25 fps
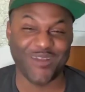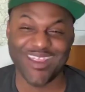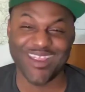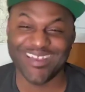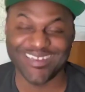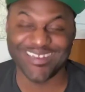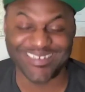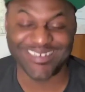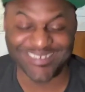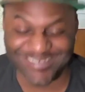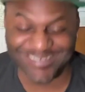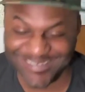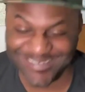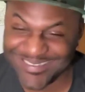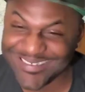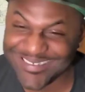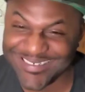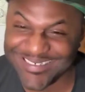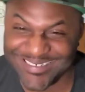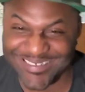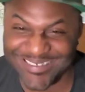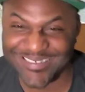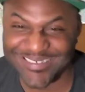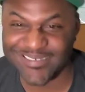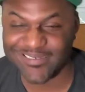go for that. That's
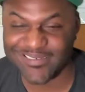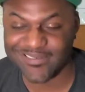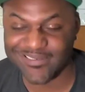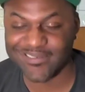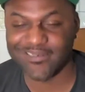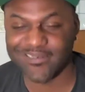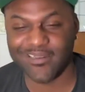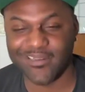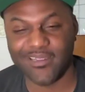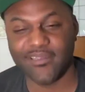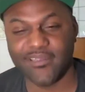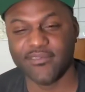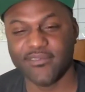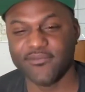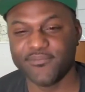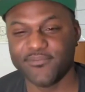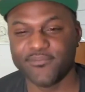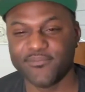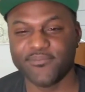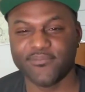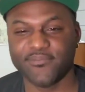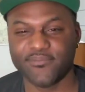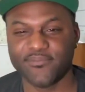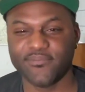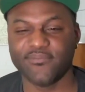awesome. That is
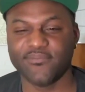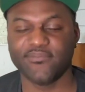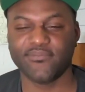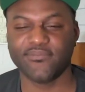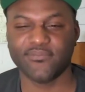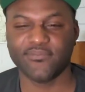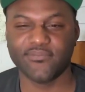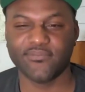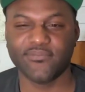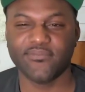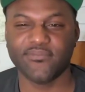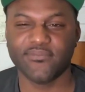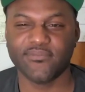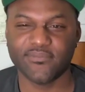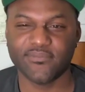awesome.